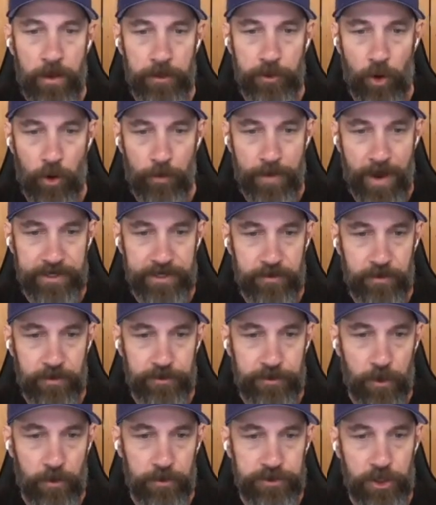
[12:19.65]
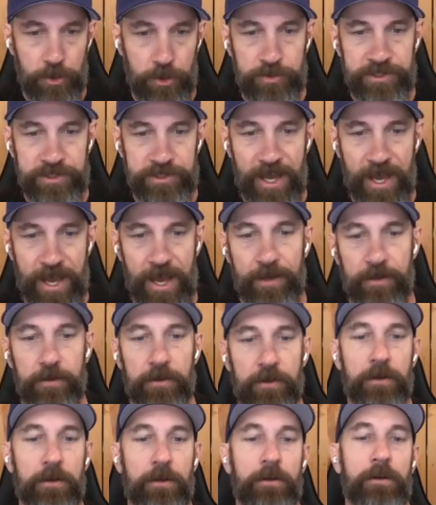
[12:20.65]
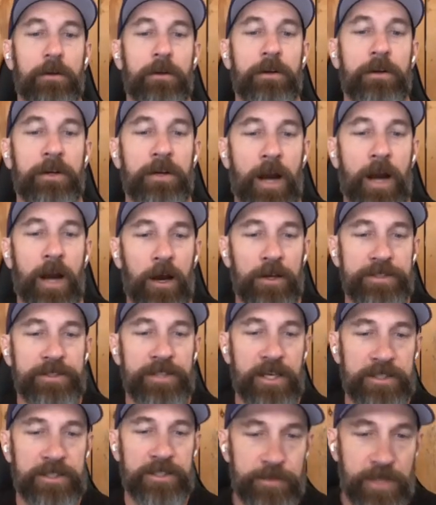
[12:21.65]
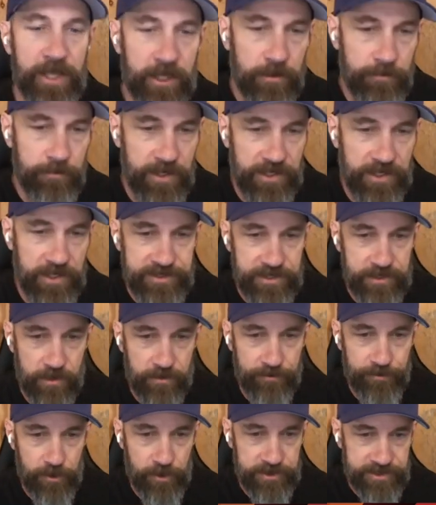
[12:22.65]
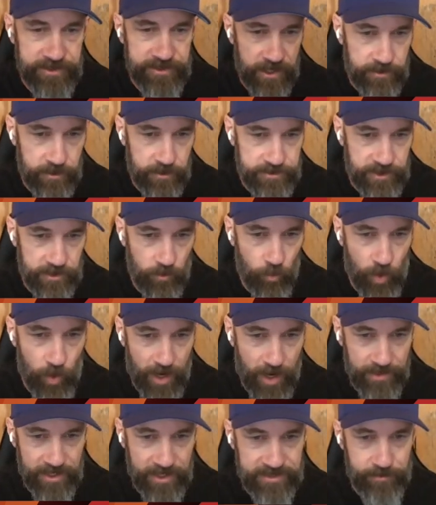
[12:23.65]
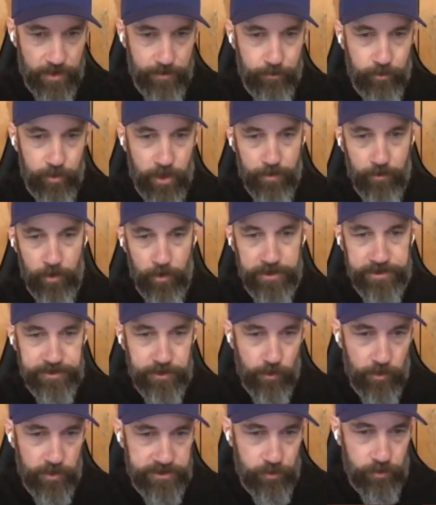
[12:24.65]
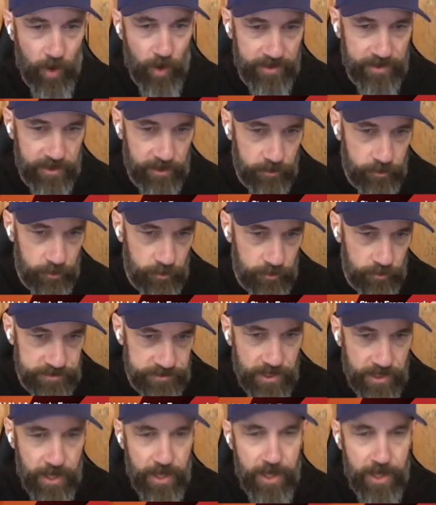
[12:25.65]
Going back to the dojo chat, Kyle says, I'm taking BEC on Thursday and using Wiley as my primary source. Wiley includes